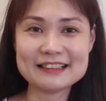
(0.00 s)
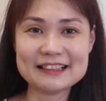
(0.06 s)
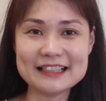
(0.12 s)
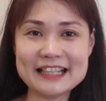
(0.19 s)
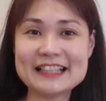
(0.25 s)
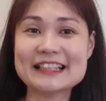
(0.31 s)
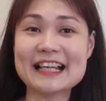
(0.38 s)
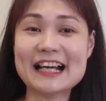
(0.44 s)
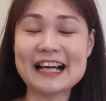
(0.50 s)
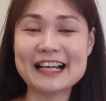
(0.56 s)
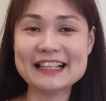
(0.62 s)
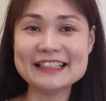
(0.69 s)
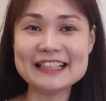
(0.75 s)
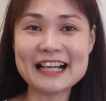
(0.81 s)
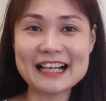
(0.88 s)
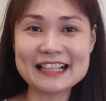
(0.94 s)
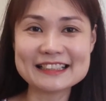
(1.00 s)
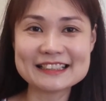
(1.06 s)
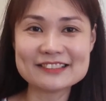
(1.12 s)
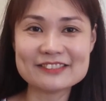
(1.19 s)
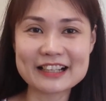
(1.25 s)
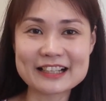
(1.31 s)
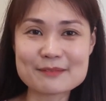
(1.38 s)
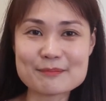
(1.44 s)
and any other
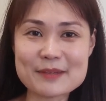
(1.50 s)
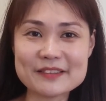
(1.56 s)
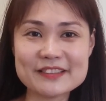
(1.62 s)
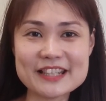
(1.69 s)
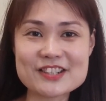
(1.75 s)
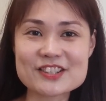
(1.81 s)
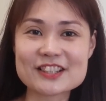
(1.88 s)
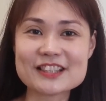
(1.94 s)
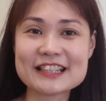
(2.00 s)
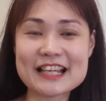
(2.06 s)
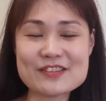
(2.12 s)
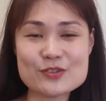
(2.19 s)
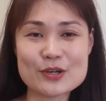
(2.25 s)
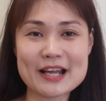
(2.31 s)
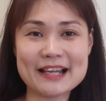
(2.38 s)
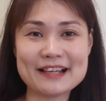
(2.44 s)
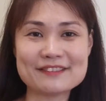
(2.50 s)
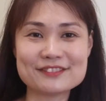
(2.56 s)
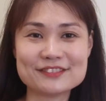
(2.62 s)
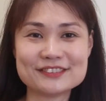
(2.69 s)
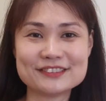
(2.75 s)
recommendation that you have.